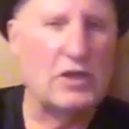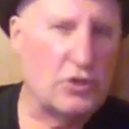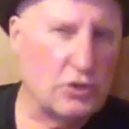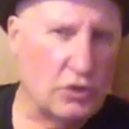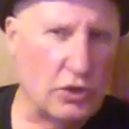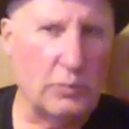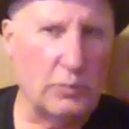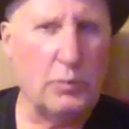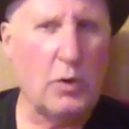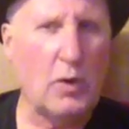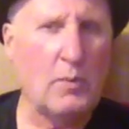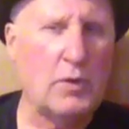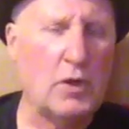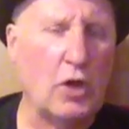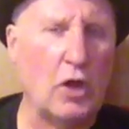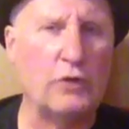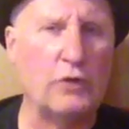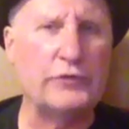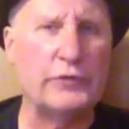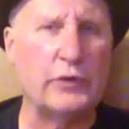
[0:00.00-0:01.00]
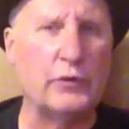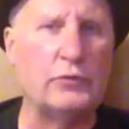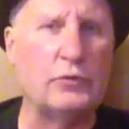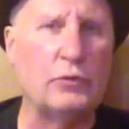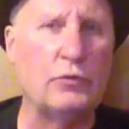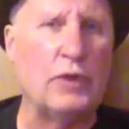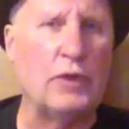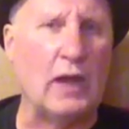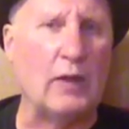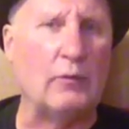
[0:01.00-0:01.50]
could probably also
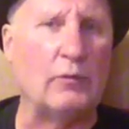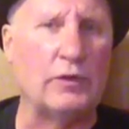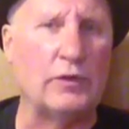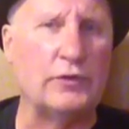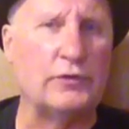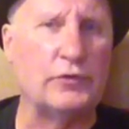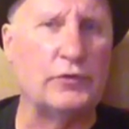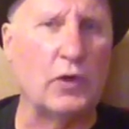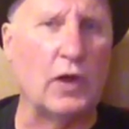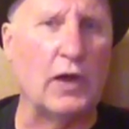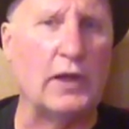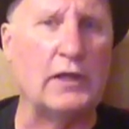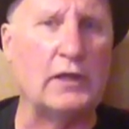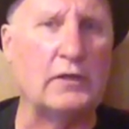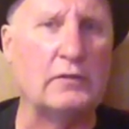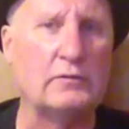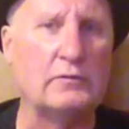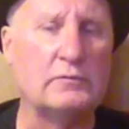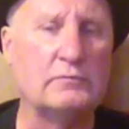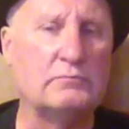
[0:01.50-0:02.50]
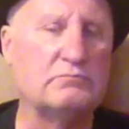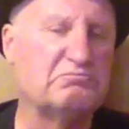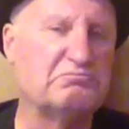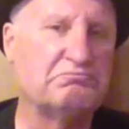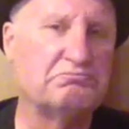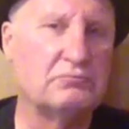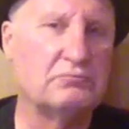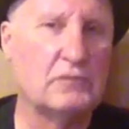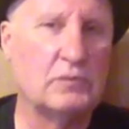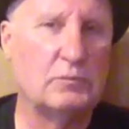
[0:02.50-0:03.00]
do that with a trike.
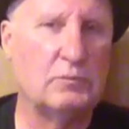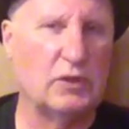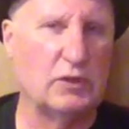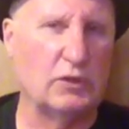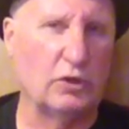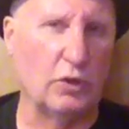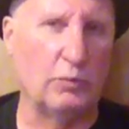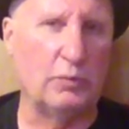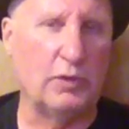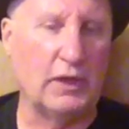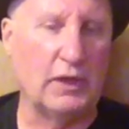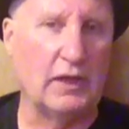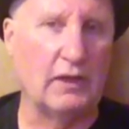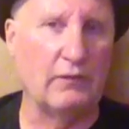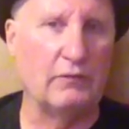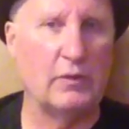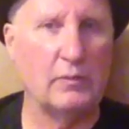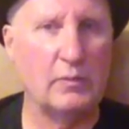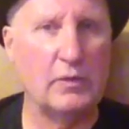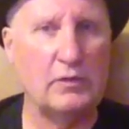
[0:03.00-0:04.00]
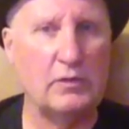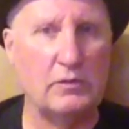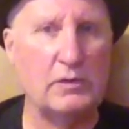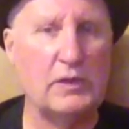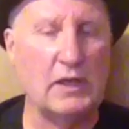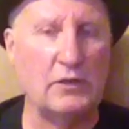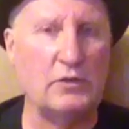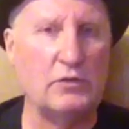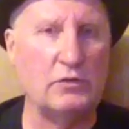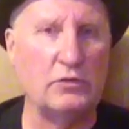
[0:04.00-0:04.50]
Be a little bit heavier, but
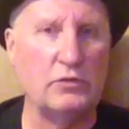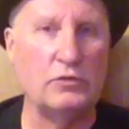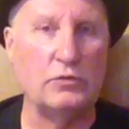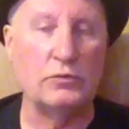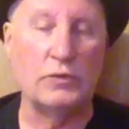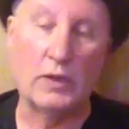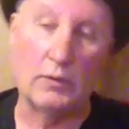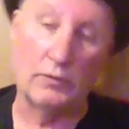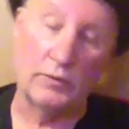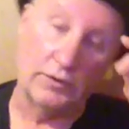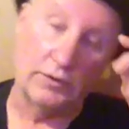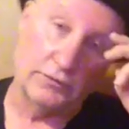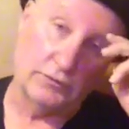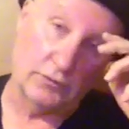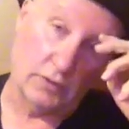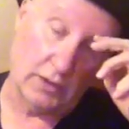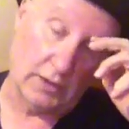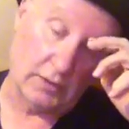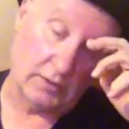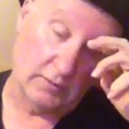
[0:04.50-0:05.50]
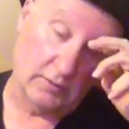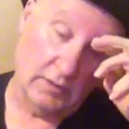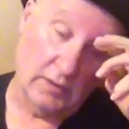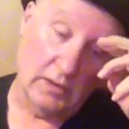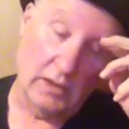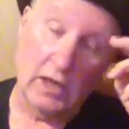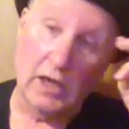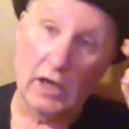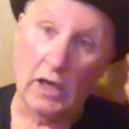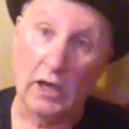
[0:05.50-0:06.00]
yeah, you could do that with a trike.
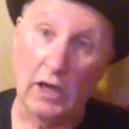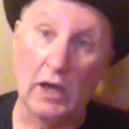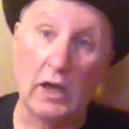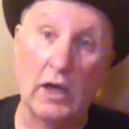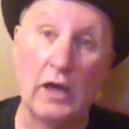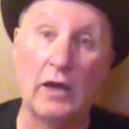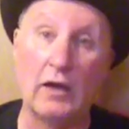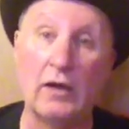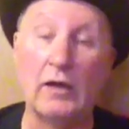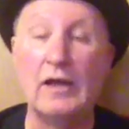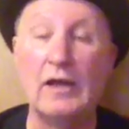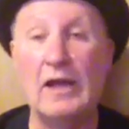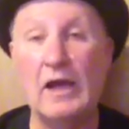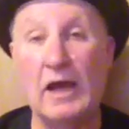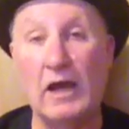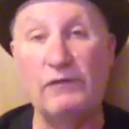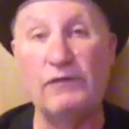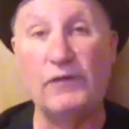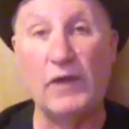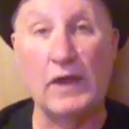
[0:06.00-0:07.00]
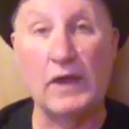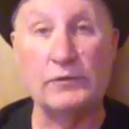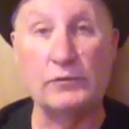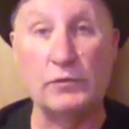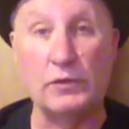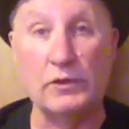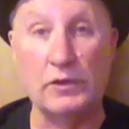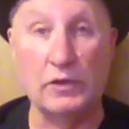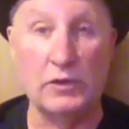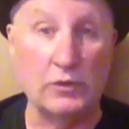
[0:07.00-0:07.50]
A
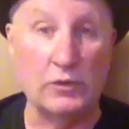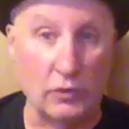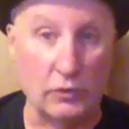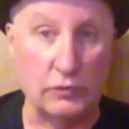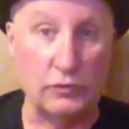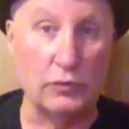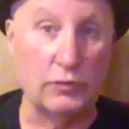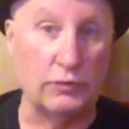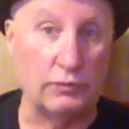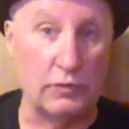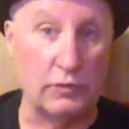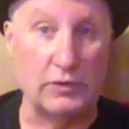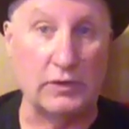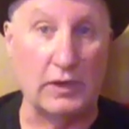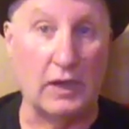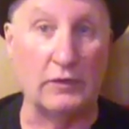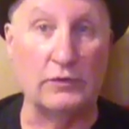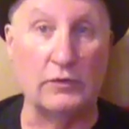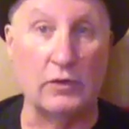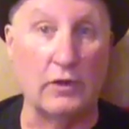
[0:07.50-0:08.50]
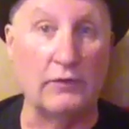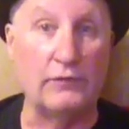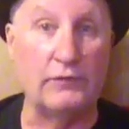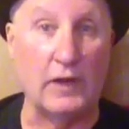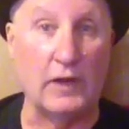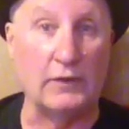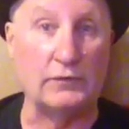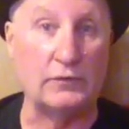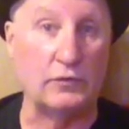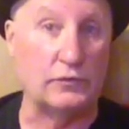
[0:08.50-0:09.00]
factory, $2,000 or $3,000
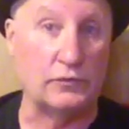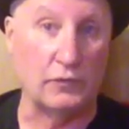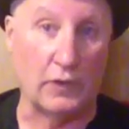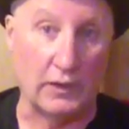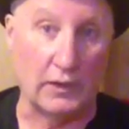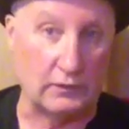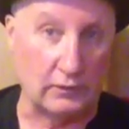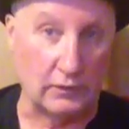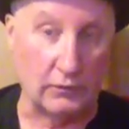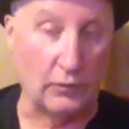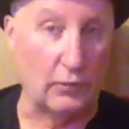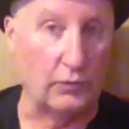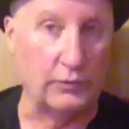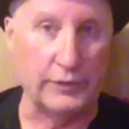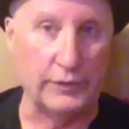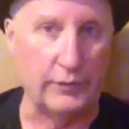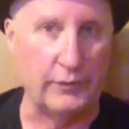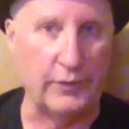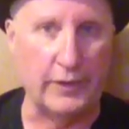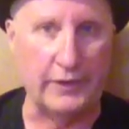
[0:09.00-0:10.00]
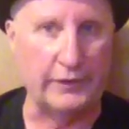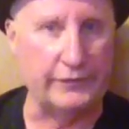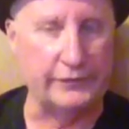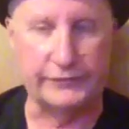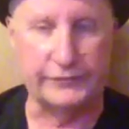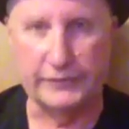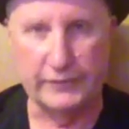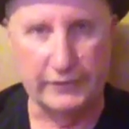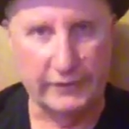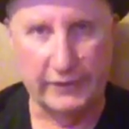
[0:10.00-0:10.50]
factory trike that only
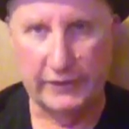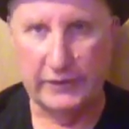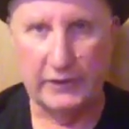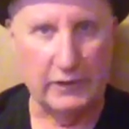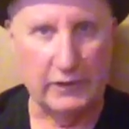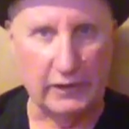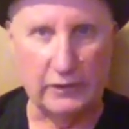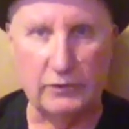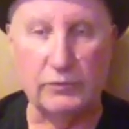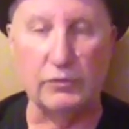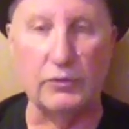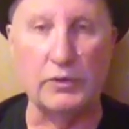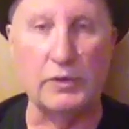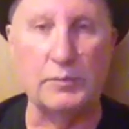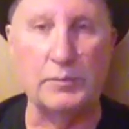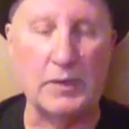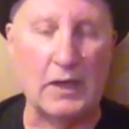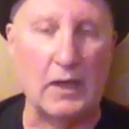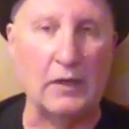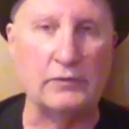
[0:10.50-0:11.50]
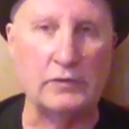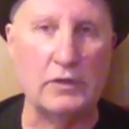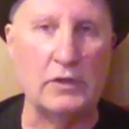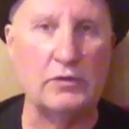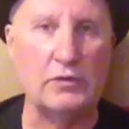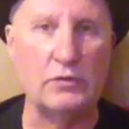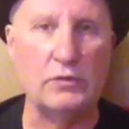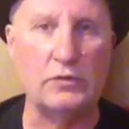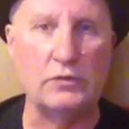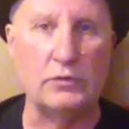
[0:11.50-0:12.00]
weighs like 30 pounds. Yeah,
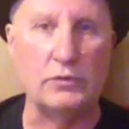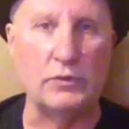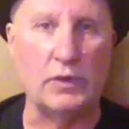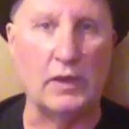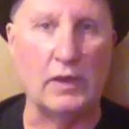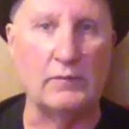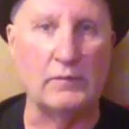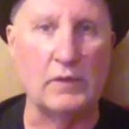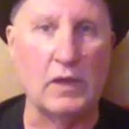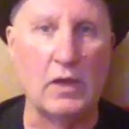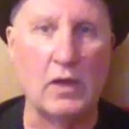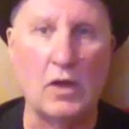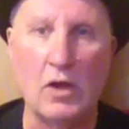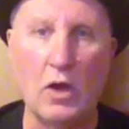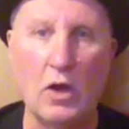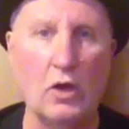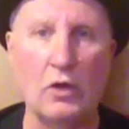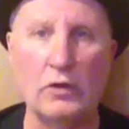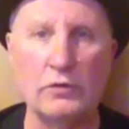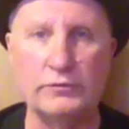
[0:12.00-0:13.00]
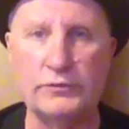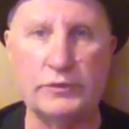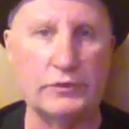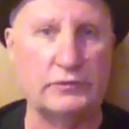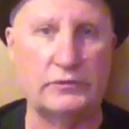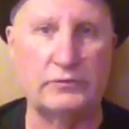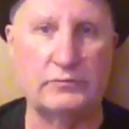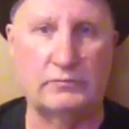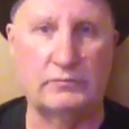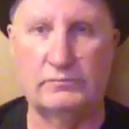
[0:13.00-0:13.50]
you could do that. All
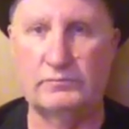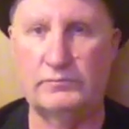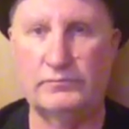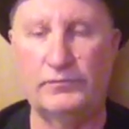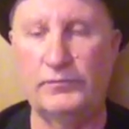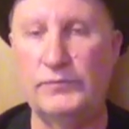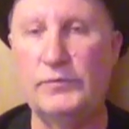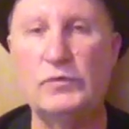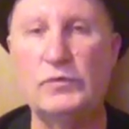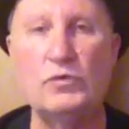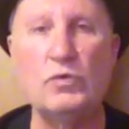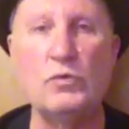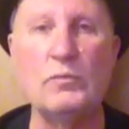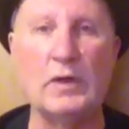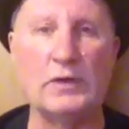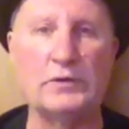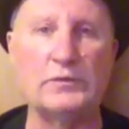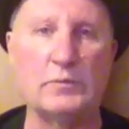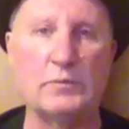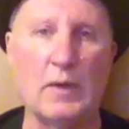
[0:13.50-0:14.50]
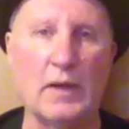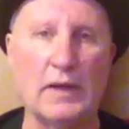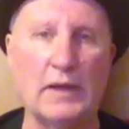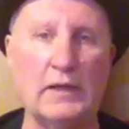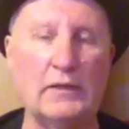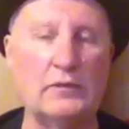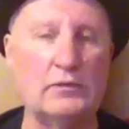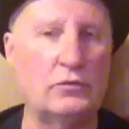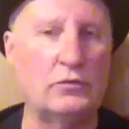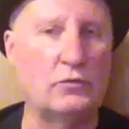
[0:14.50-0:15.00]
just too much money.